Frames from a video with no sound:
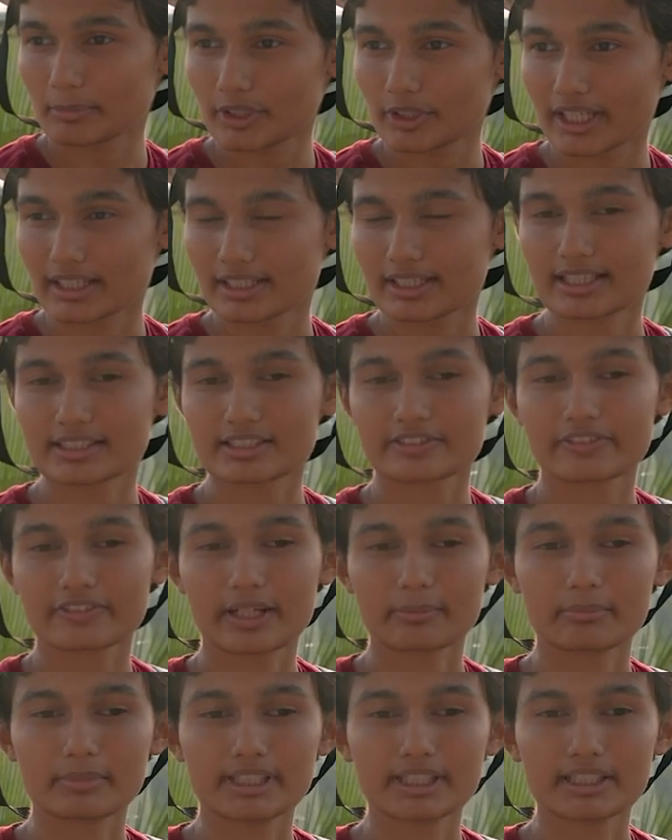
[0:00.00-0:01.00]
together as a
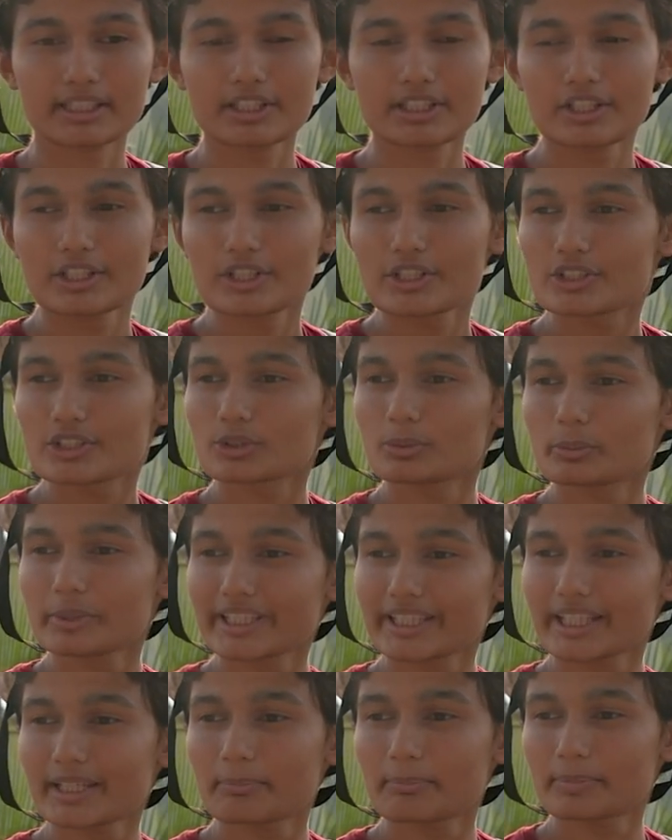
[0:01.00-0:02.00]
family. So we
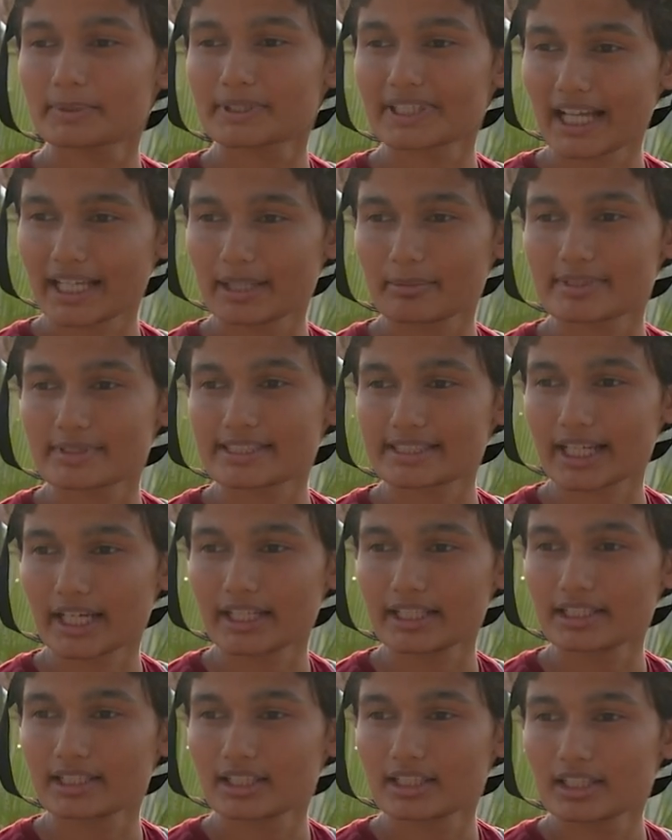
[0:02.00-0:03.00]
keep time
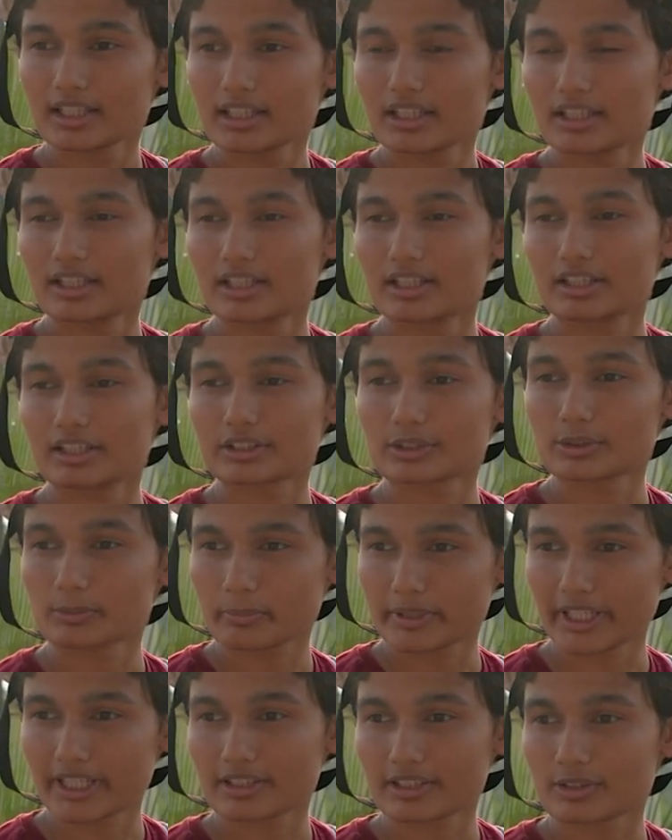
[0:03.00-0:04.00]
aside uh, to
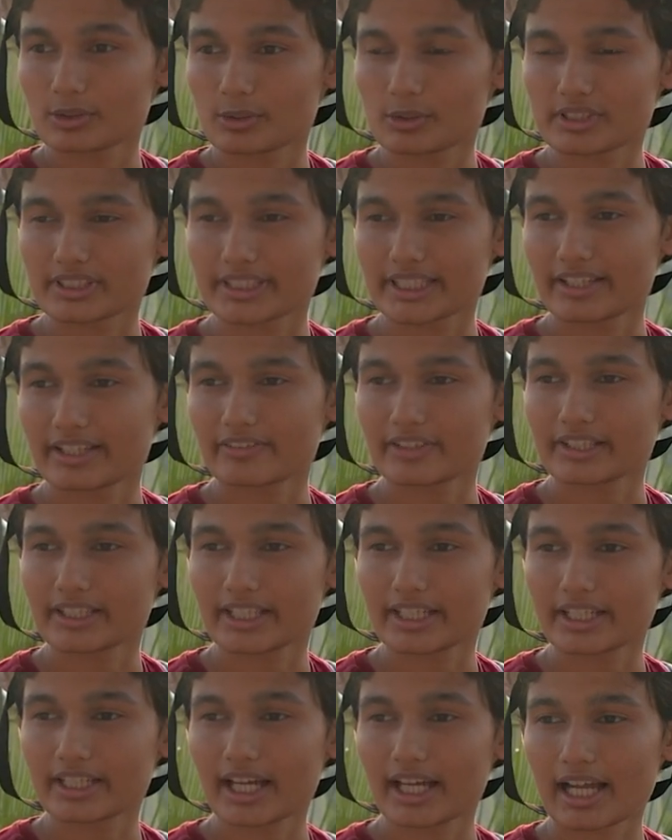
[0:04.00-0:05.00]
pray the rosary every
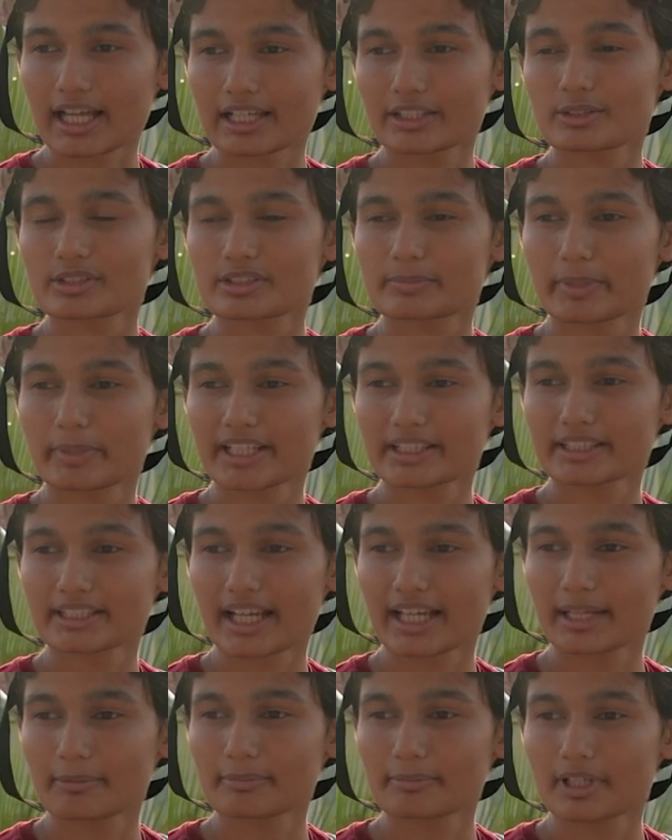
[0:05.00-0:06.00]
day and to spend
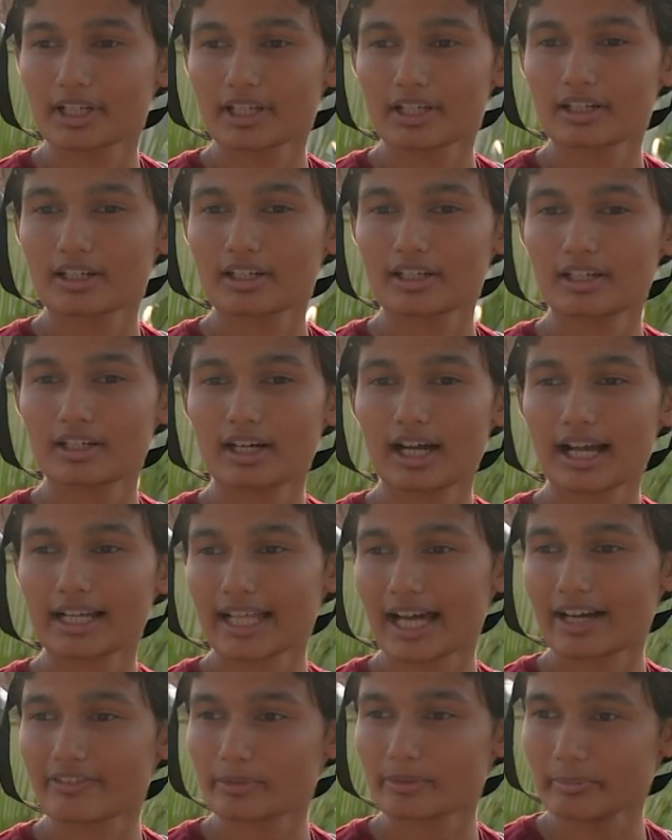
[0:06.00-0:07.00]
time uh, and
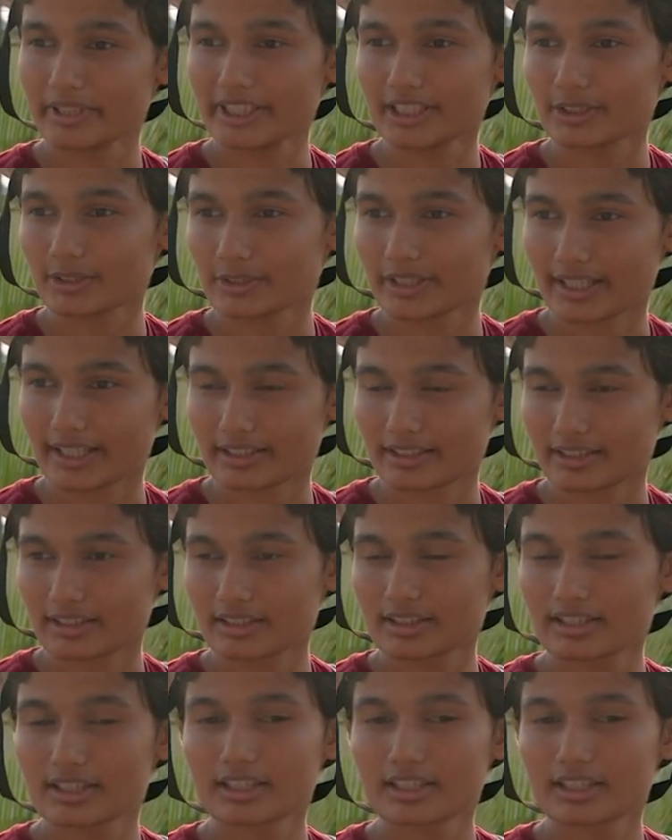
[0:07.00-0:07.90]
have a meal together.